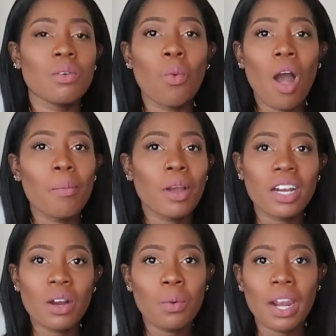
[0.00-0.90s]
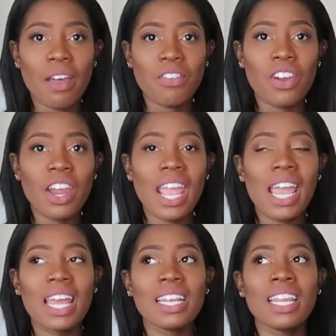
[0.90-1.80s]
Walmart or whatever,
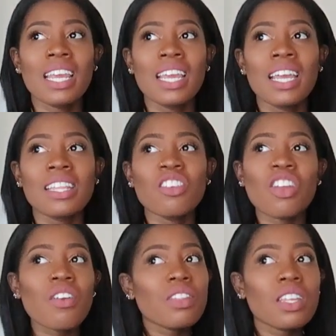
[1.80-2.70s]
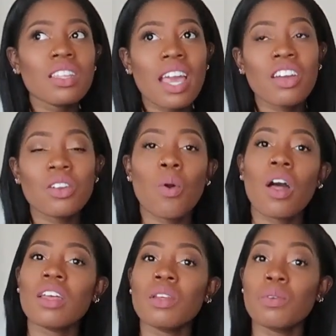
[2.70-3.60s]
and they're not really that good
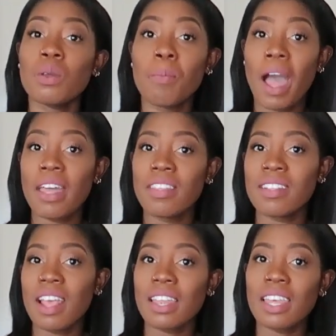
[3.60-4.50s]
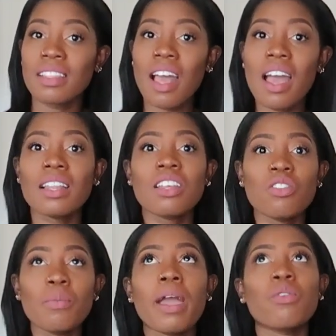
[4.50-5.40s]
quality when you buy the set like that
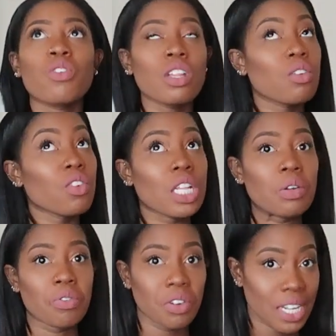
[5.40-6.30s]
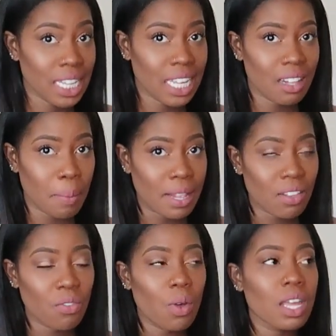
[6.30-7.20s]
unless you buy a really, really, really
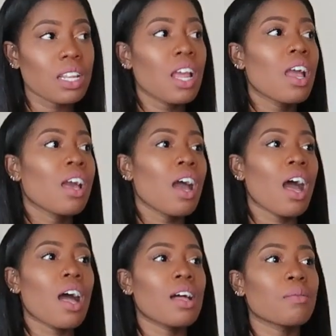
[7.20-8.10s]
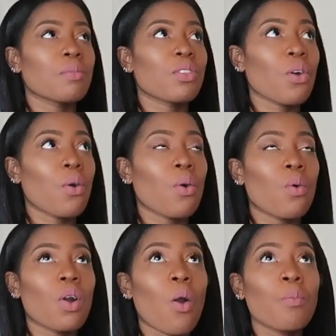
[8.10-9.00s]
expensive one.
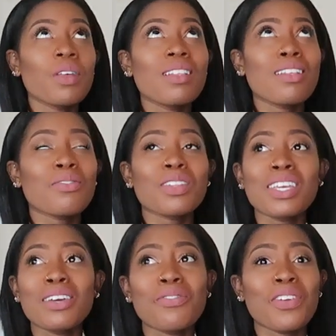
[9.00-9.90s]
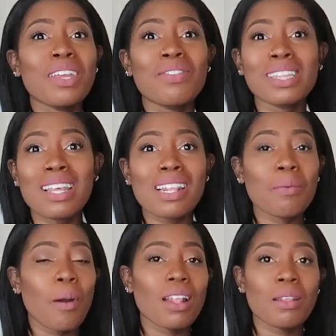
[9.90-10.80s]
So Home Goods is really good for even things
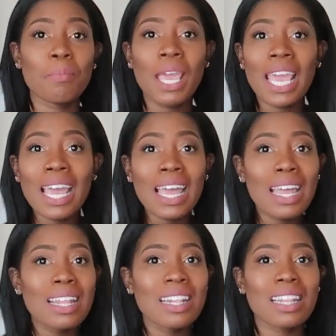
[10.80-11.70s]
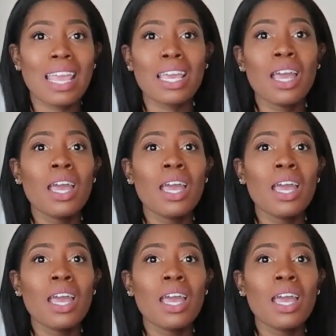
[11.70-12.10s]
like pots and pans and like